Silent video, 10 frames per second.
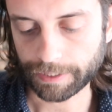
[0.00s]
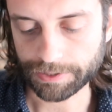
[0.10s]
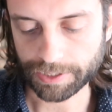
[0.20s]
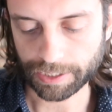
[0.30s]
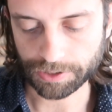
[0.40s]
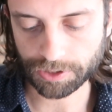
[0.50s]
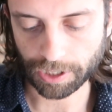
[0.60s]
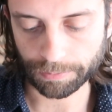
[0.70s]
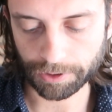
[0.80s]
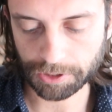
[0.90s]
It's a
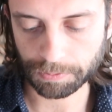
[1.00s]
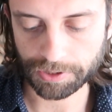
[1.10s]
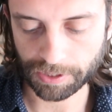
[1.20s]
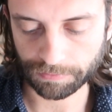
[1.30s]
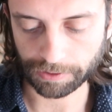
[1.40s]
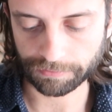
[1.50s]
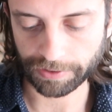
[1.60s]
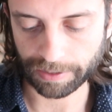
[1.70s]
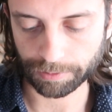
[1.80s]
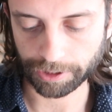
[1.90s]
summer specific
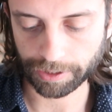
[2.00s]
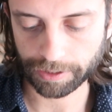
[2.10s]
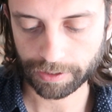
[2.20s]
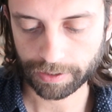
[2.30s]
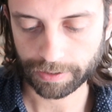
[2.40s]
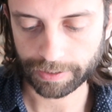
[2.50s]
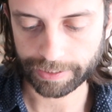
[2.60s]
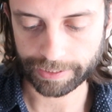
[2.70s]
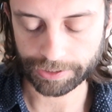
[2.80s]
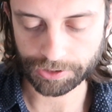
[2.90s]
fabric.
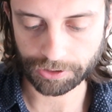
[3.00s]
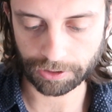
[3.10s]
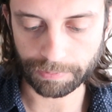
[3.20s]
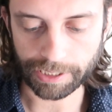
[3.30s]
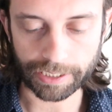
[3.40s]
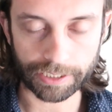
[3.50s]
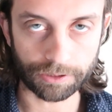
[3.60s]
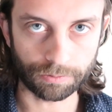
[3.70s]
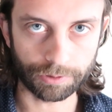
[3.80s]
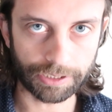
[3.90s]
It's going to be
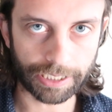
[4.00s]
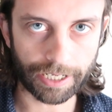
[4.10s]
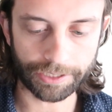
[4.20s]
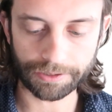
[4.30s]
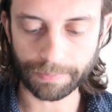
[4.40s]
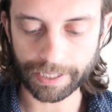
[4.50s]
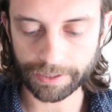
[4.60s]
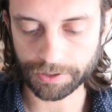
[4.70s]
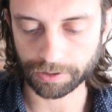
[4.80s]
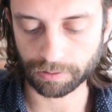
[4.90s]
in really high
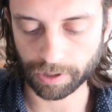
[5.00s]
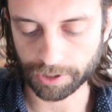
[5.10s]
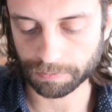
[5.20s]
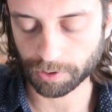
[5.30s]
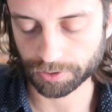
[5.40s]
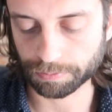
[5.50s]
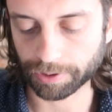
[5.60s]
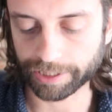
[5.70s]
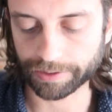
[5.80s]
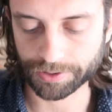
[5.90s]
demand across most
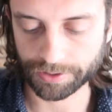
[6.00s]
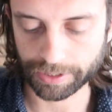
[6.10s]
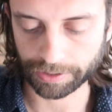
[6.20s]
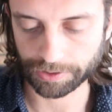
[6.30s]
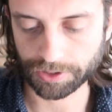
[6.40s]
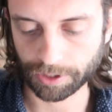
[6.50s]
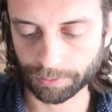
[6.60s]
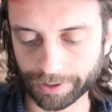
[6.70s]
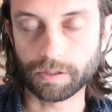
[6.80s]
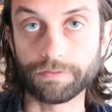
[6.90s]
brands in the
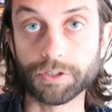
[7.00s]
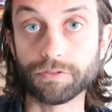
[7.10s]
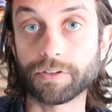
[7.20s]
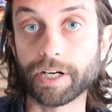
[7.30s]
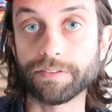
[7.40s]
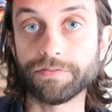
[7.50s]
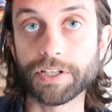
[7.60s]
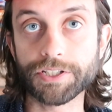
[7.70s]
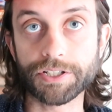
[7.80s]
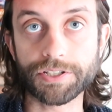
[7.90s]
summer. If you find
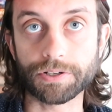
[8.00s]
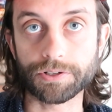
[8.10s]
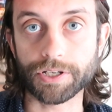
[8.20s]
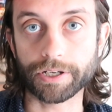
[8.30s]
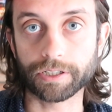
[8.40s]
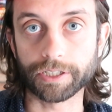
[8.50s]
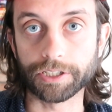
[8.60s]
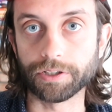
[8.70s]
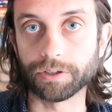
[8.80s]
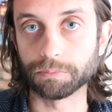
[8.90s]
vintage seersucker
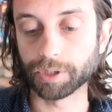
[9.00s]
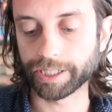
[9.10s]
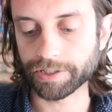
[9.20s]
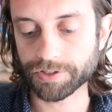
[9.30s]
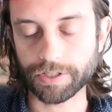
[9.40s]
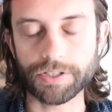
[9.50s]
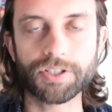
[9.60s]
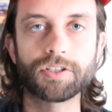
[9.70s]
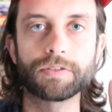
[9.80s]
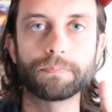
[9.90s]
in known brands,
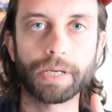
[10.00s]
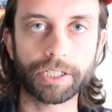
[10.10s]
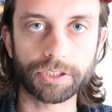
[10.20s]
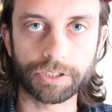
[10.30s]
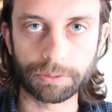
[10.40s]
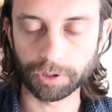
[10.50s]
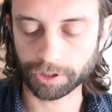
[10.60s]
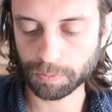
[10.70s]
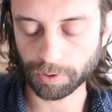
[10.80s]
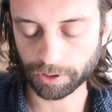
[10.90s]
especially
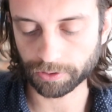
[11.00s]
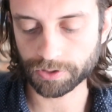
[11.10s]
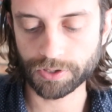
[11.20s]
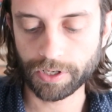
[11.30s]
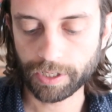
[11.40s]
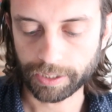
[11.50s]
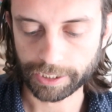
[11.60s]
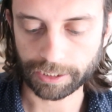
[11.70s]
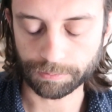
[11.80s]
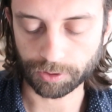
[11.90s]
Brooks Brothers,
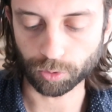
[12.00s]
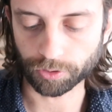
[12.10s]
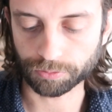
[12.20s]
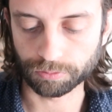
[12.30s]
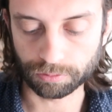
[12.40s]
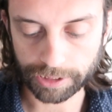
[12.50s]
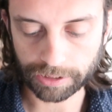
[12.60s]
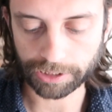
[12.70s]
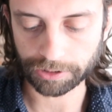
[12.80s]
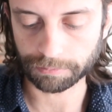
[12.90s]
it can be worth
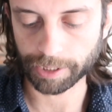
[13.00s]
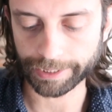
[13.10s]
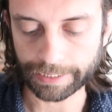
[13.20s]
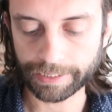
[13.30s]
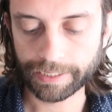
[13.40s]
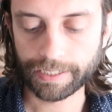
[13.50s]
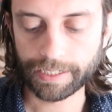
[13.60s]
really good money.